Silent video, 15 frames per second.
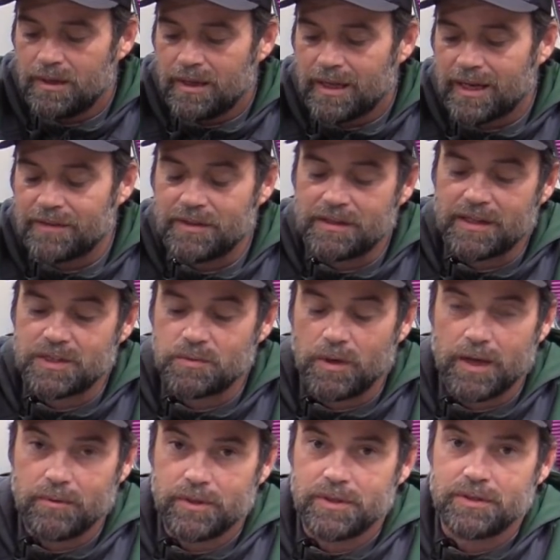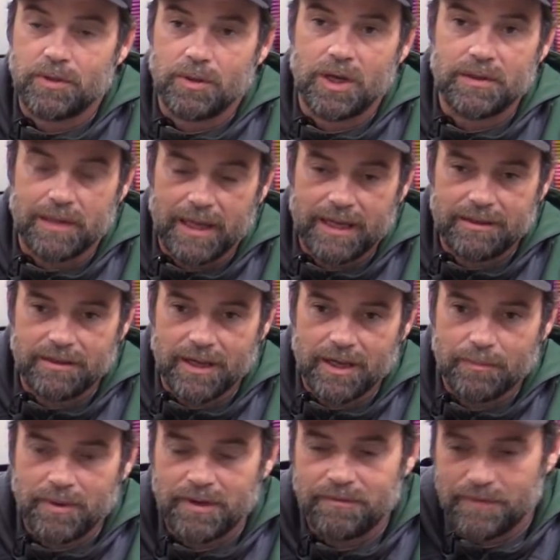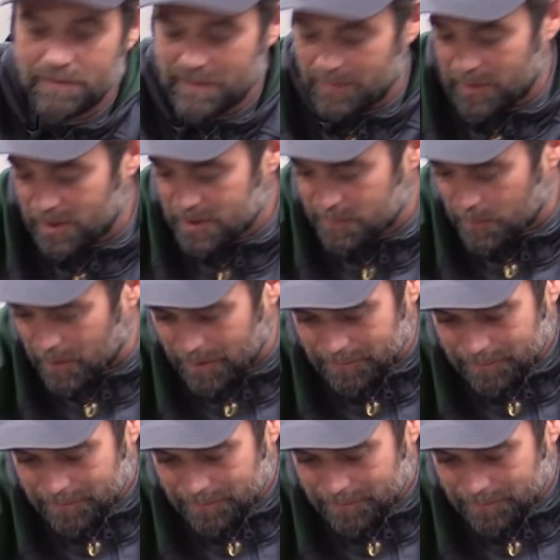And I think that's why when you go online, you got to pay $50 for